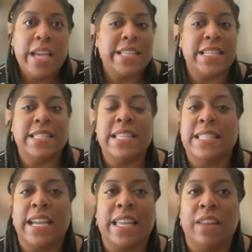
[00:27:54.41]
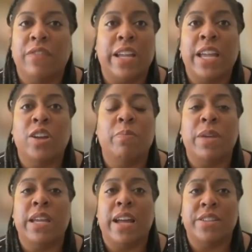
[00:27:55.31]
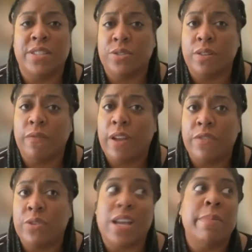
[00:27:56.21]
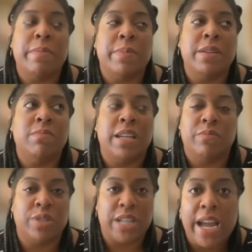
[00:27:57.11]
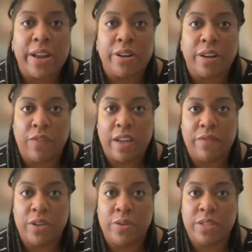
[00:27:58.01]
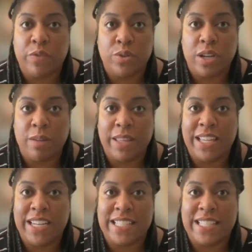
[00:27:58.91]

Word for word: Because mm-hmm. as the executive, like it could be, how do you see yourself in five years? I might be like retired in five years if you're talking about like an